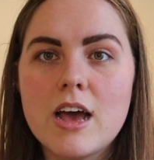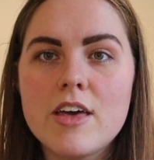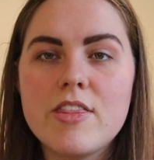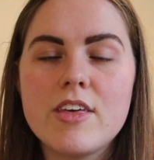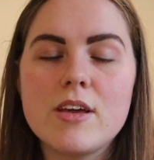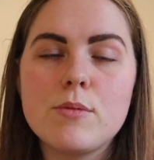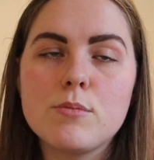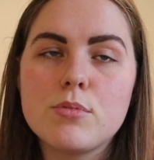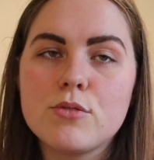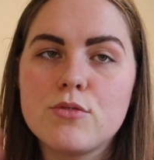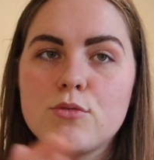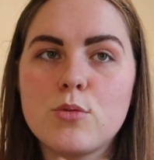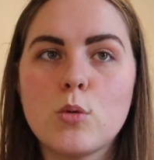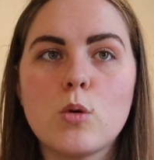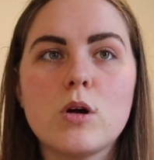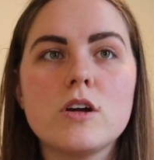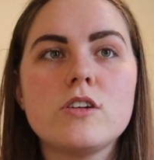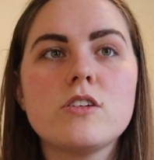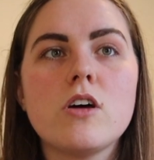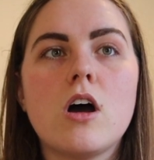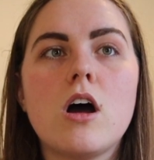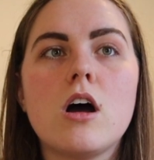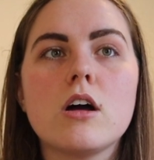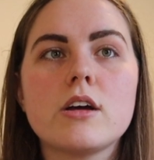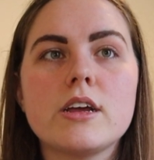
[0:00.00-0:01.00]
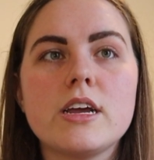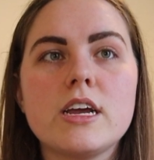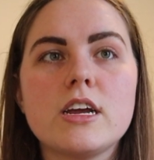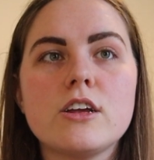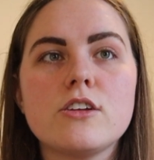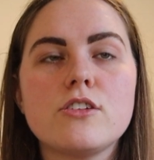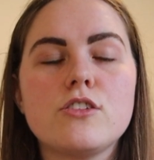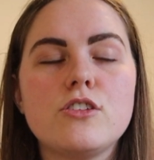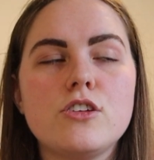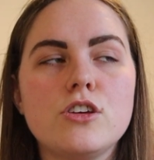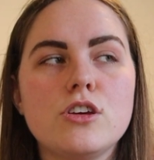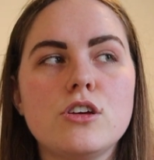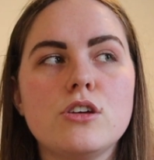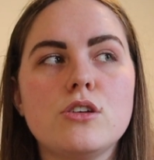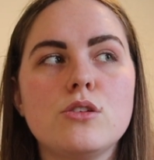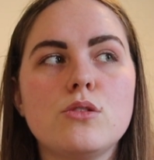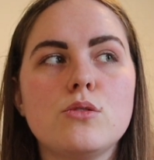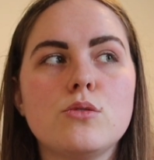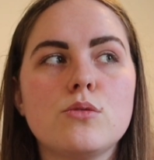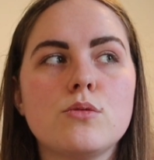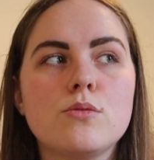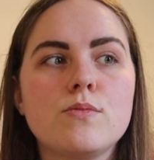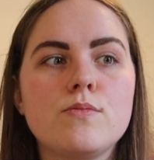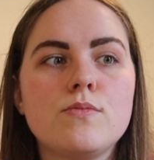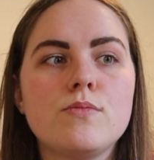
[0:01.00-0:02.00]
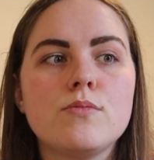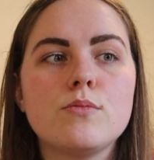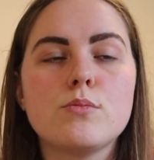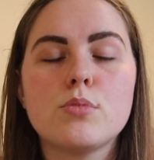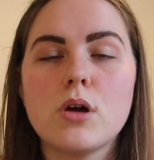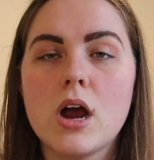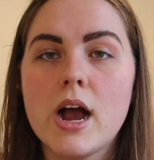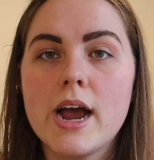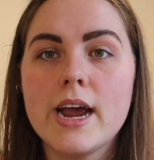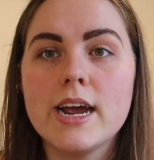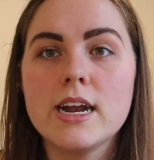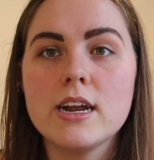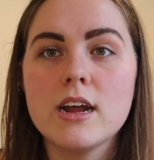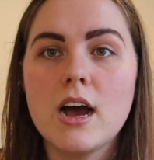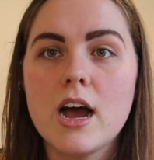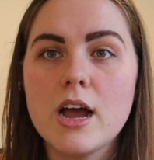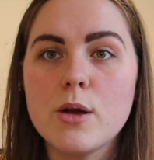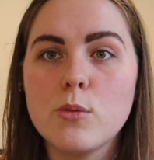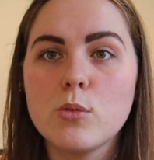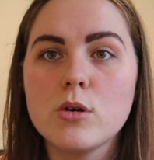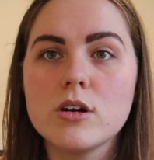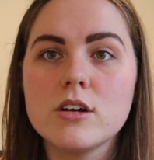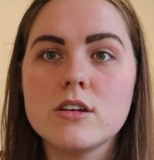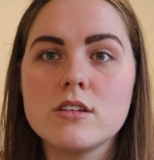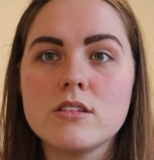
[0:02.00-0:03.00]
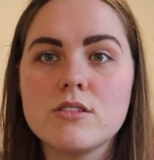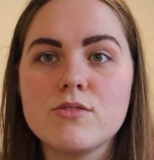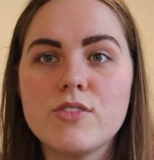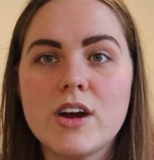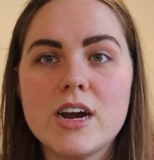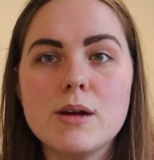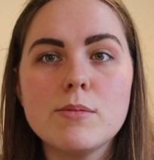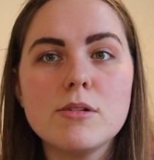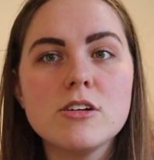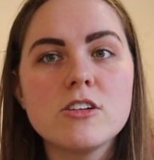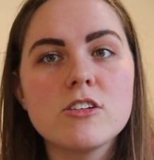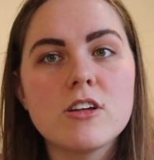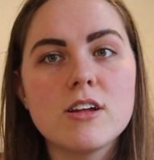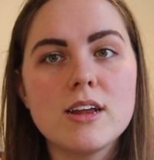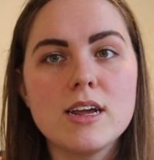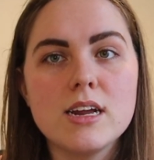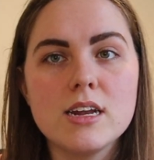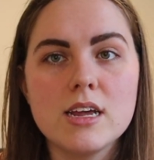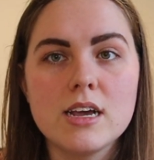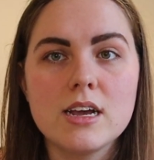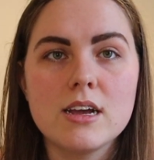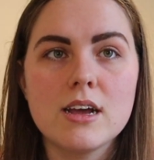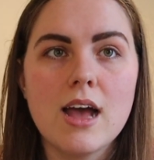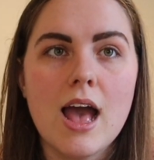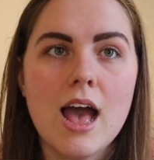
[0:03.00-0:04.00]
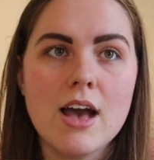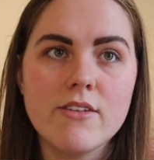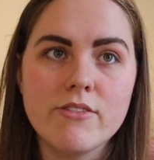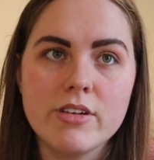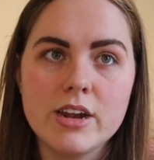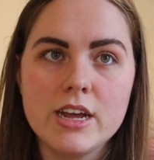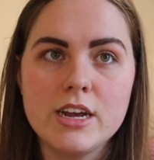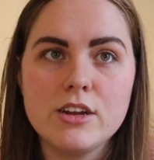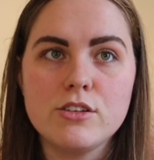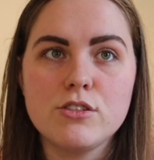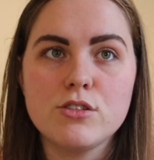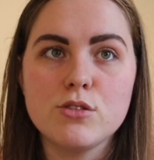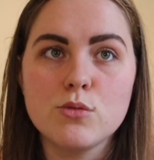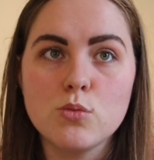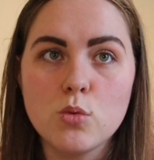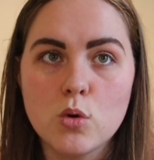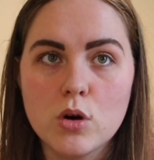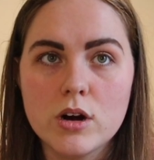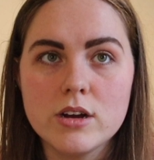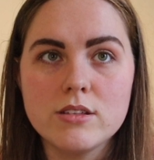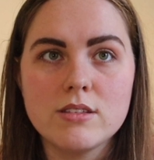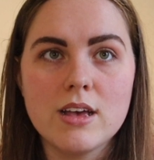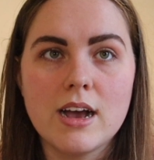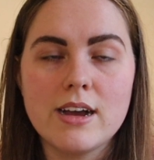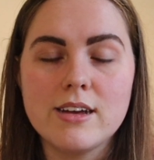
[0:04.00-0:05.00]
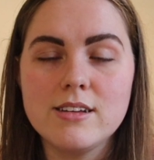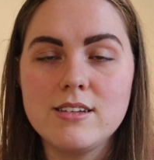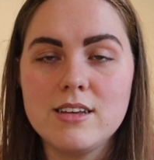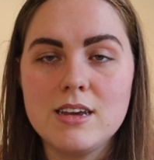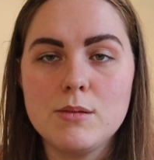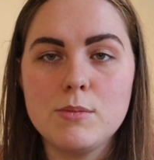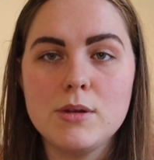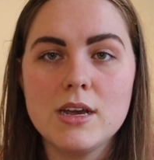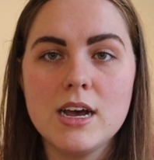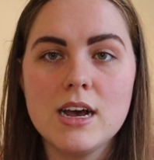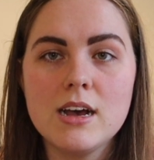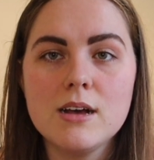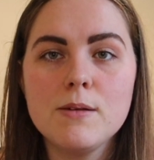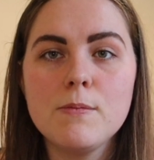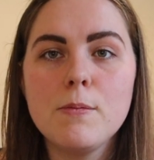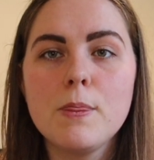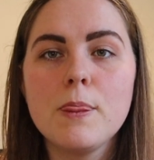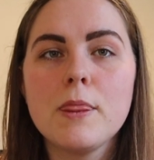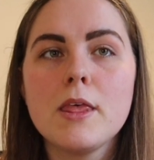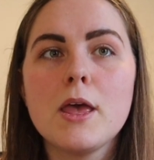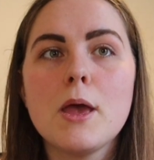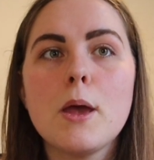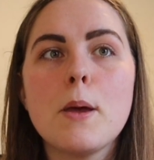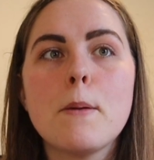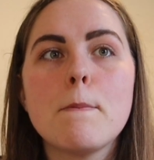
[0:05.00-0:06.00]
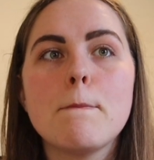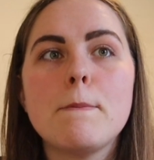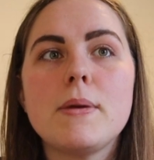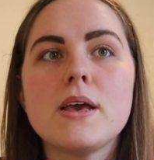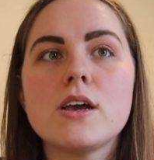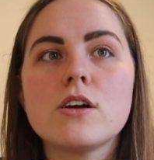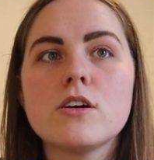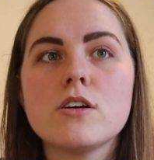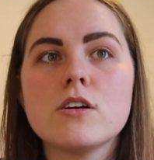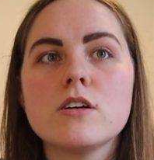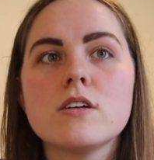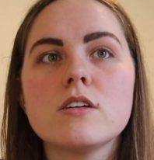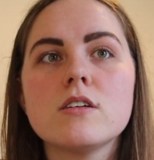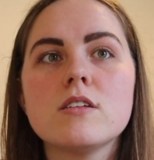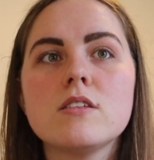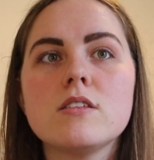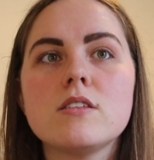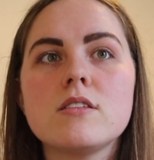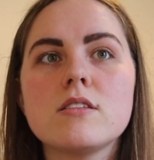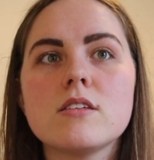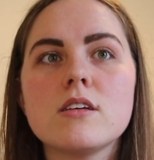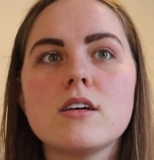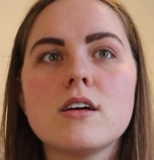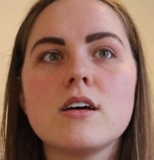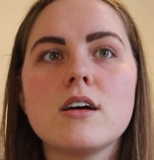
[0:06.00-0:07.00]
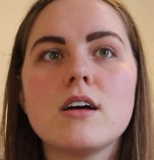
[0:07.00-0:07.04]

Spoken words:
I think before talking to Brian, I was very much leaning heavily towards academia because